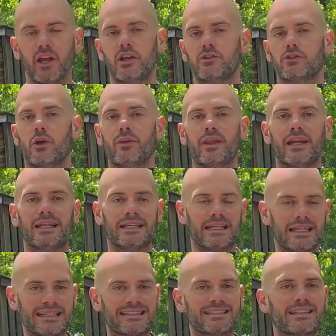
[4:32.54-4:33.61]
so they
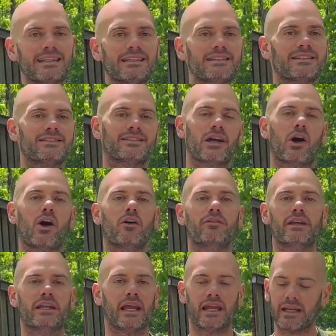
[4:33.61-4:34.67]
easily dissolve
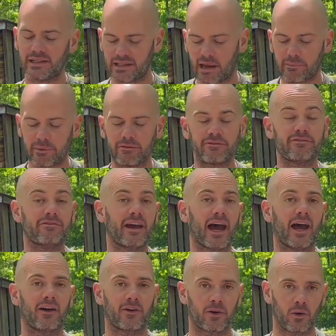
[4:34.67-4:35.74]
in any type of
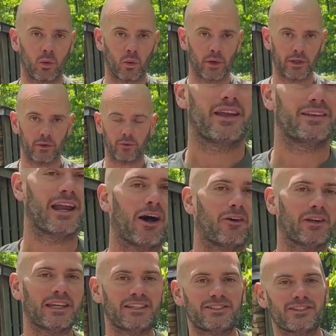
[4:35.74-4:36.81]
fat or oil. Now,
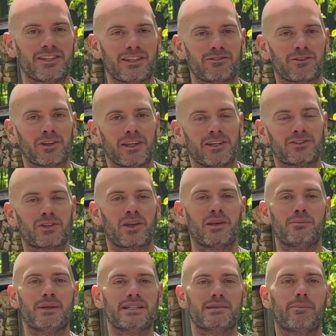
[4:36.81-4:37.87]
easily really is going
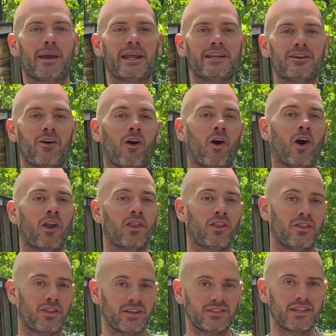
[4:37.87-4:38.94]
to be dependent on
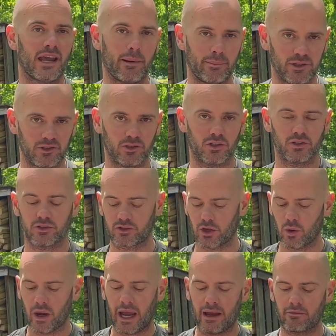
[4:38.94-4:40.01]
the temperature.
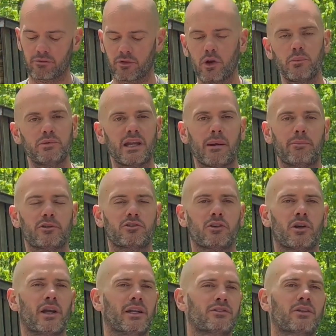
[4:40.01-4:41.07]
So at room
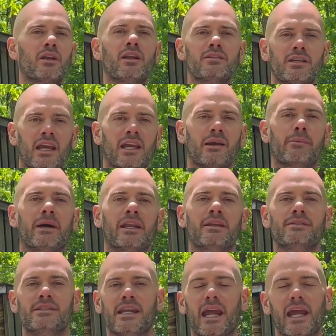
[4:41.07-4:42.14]
temperature, it's going to take about a
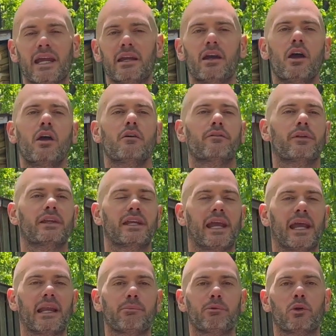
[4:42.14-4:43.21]
day for the
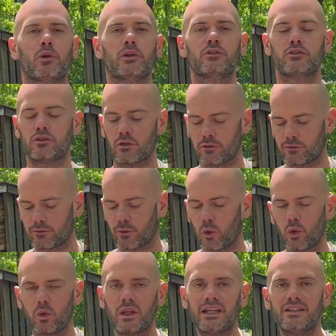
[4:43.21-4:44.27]
cannabinoids to
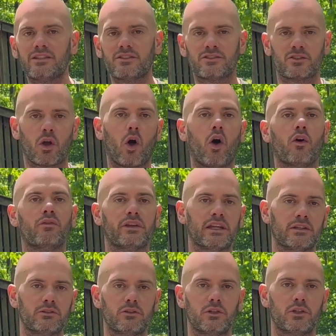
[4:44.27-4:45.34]
fully dissolve
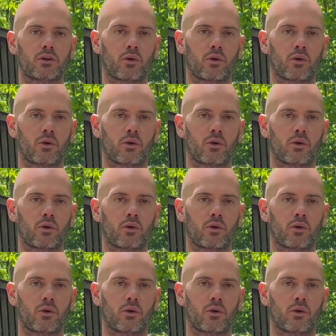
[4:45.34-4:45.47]
into your